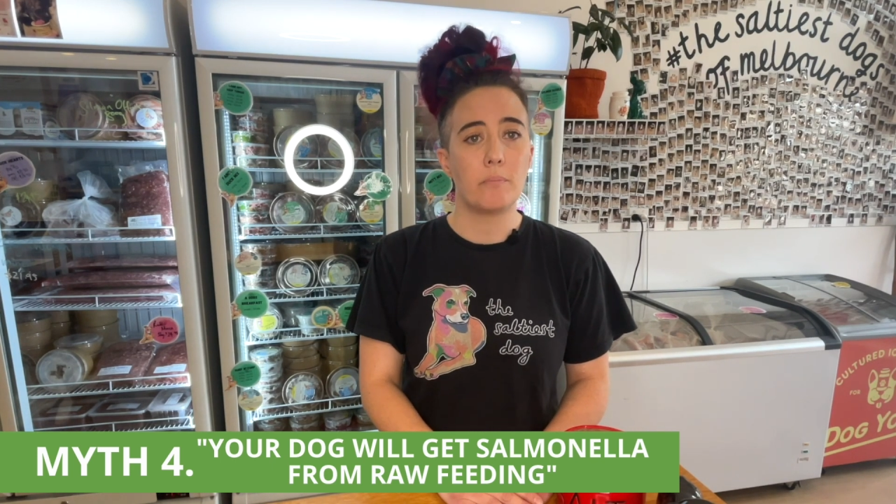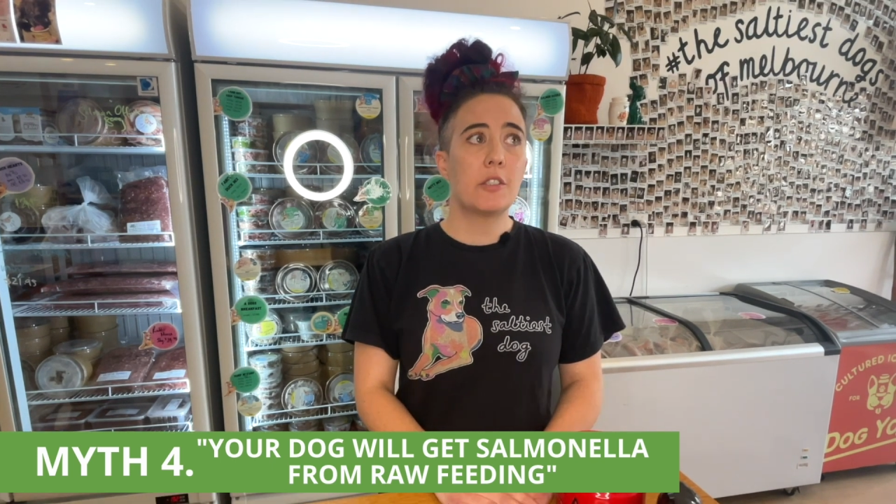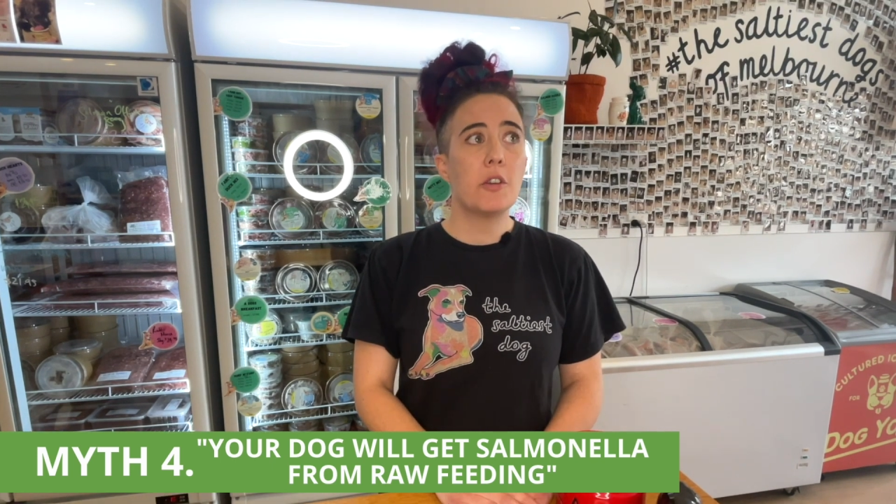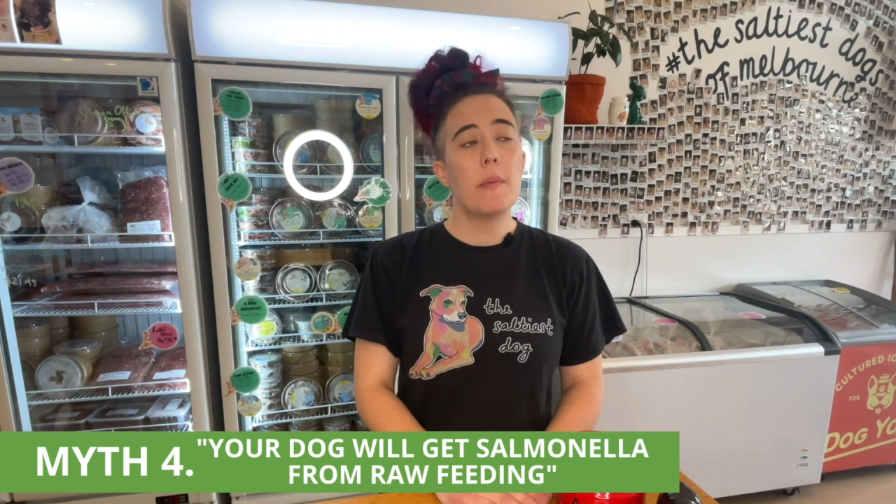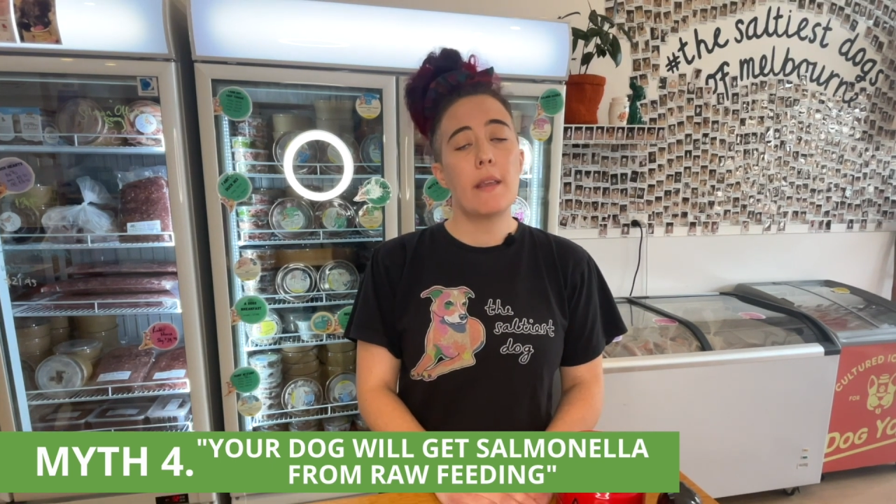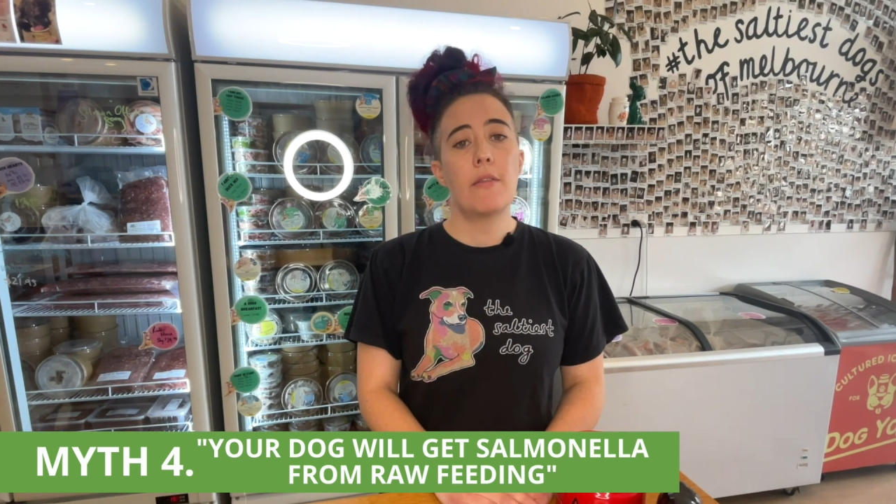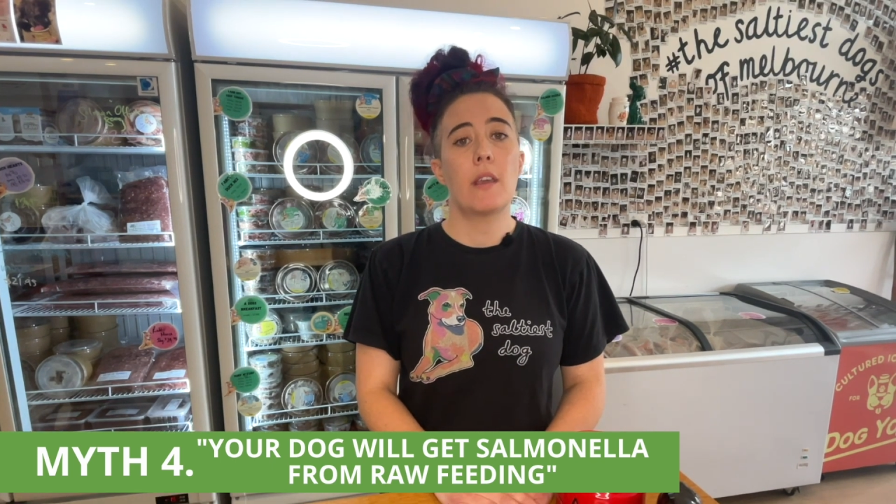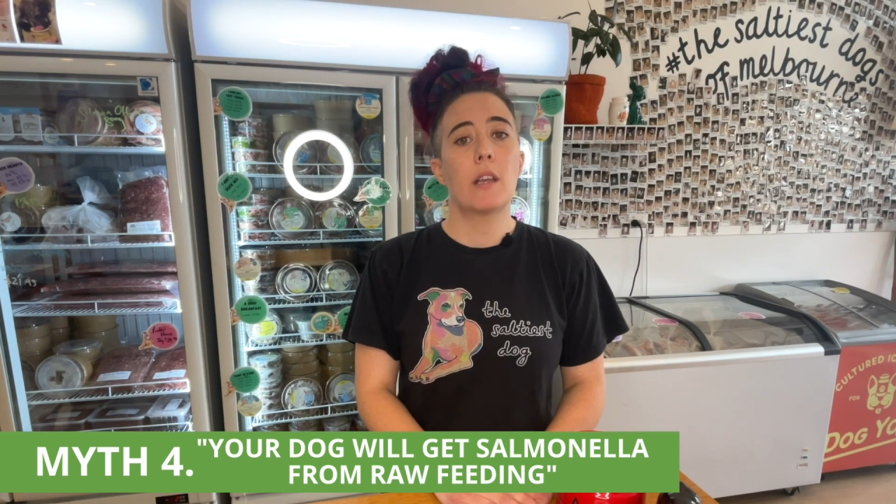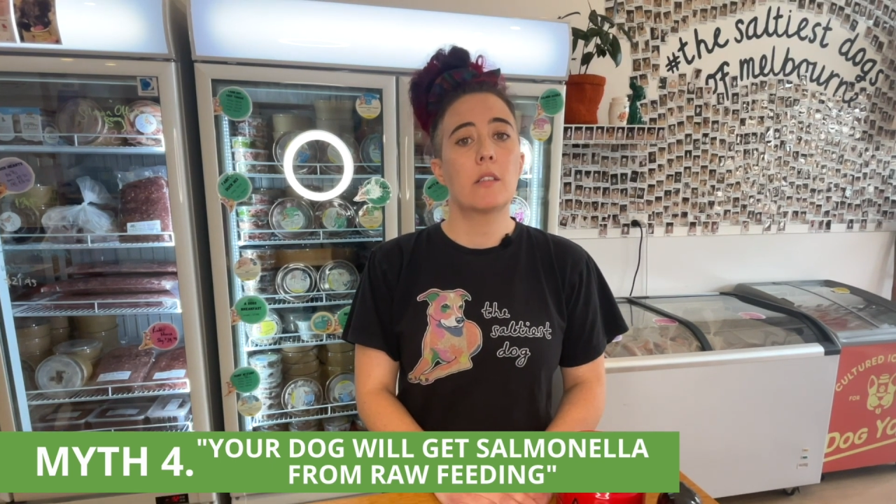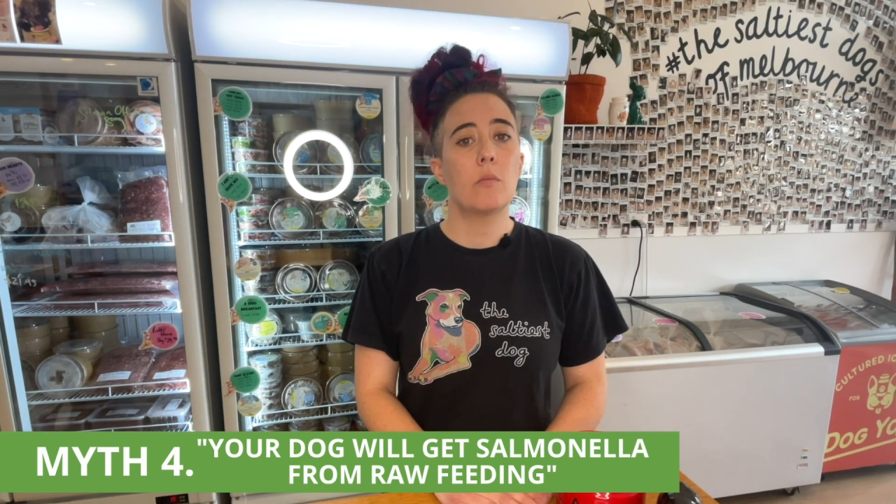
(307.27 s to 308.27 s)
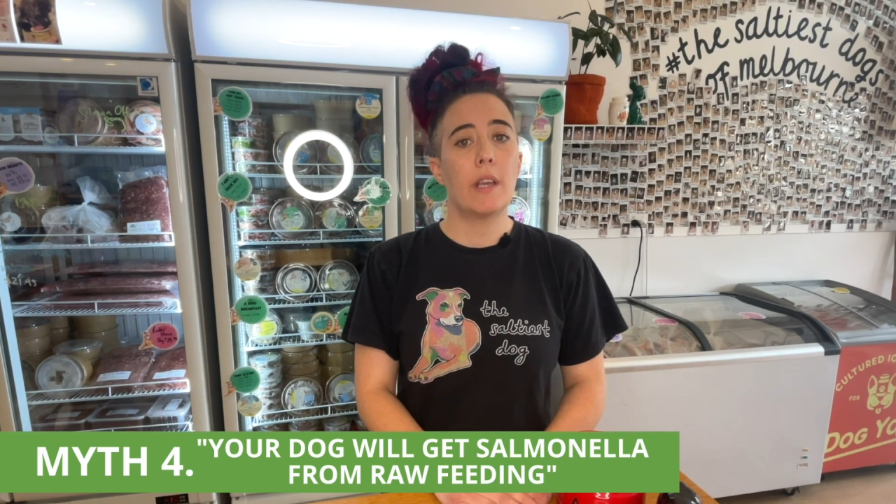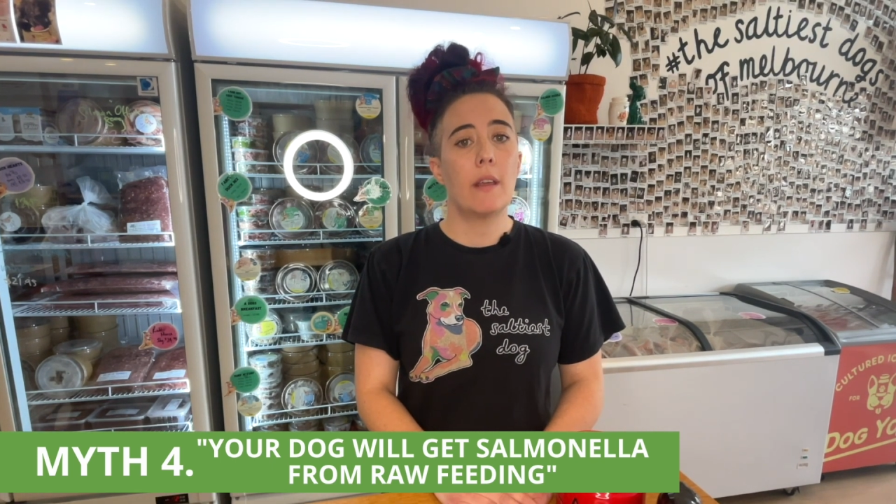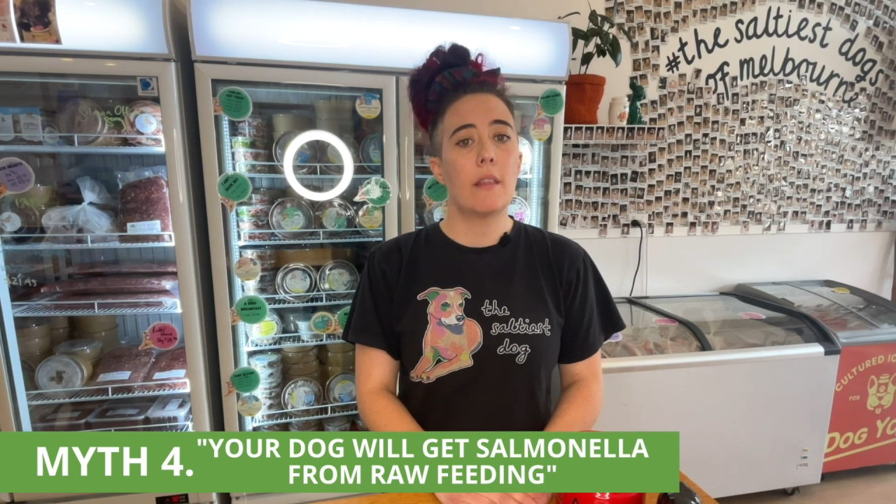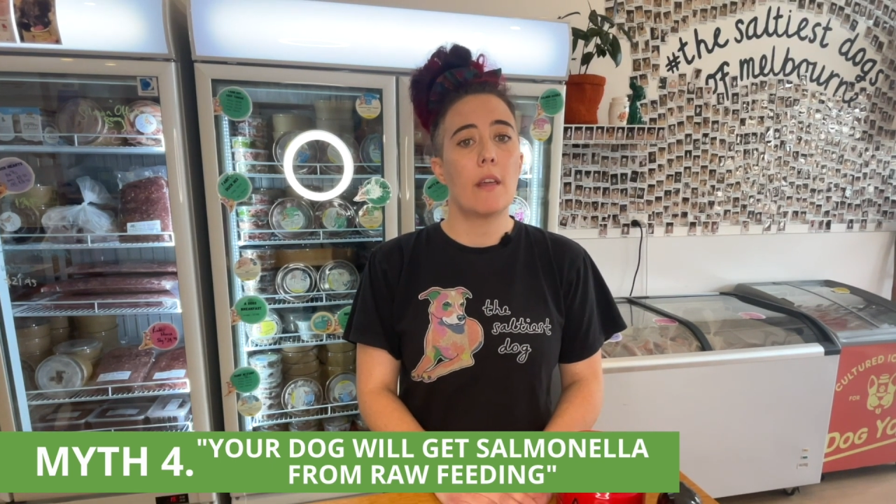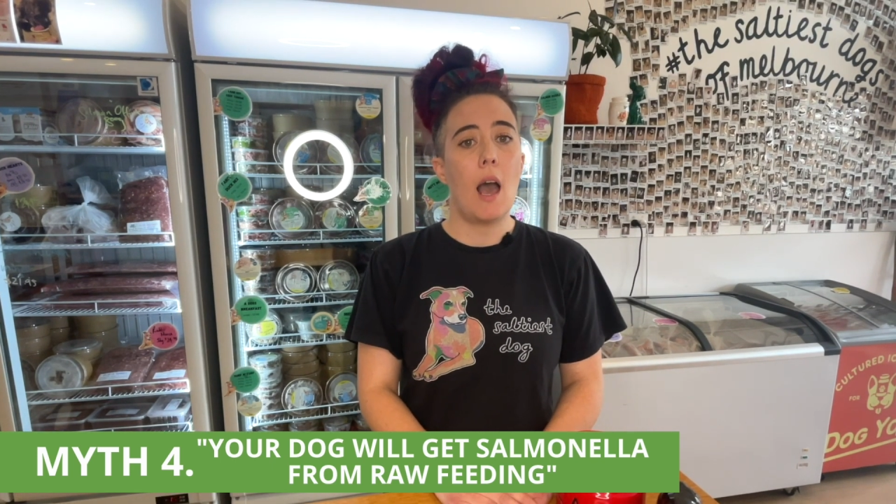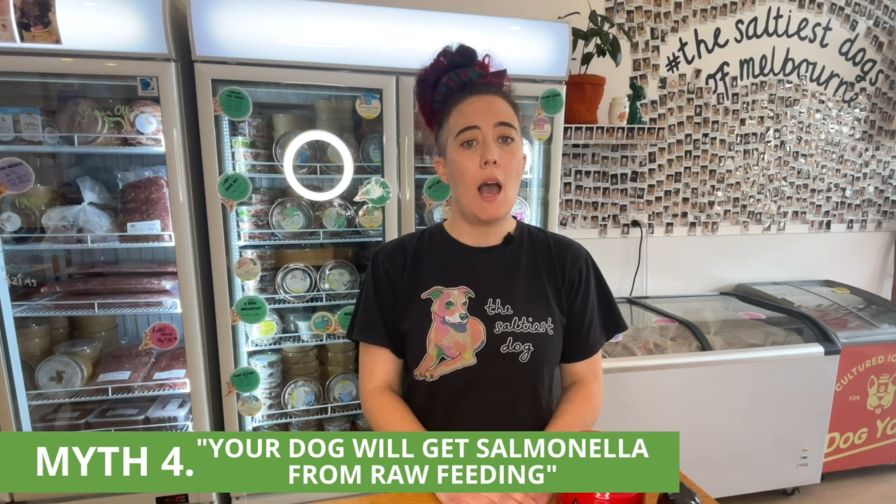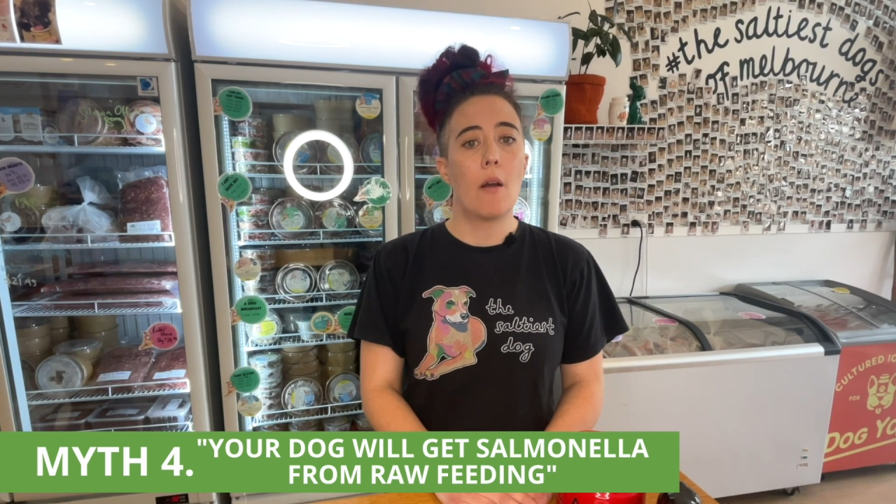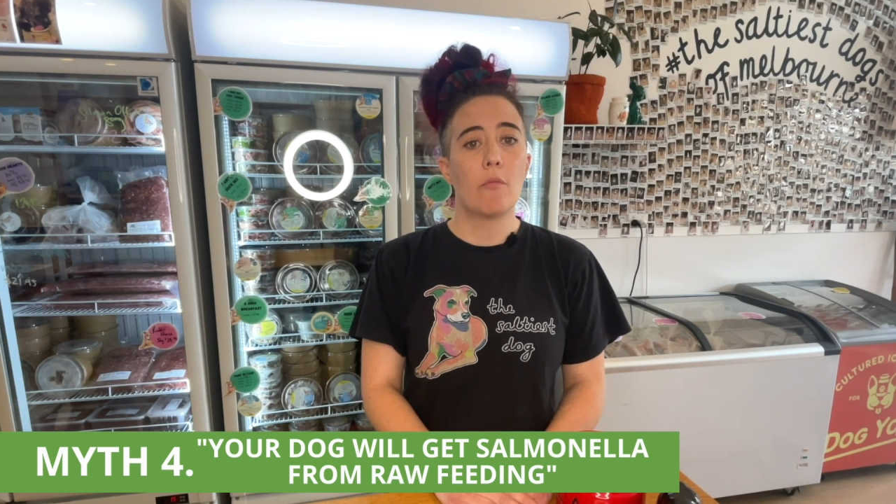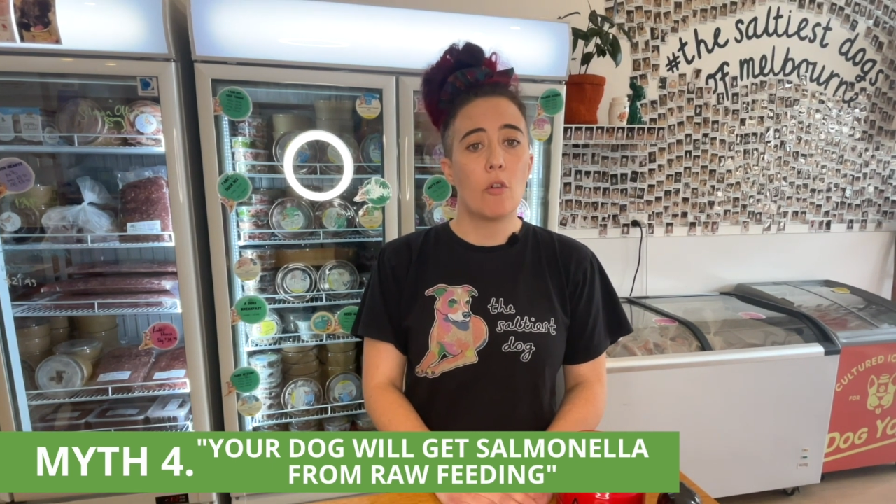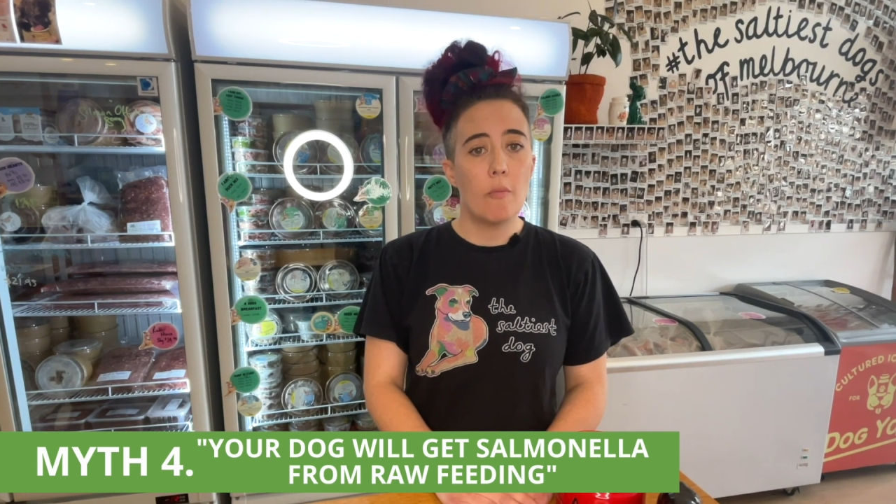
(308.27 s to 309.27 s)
The two main things with um,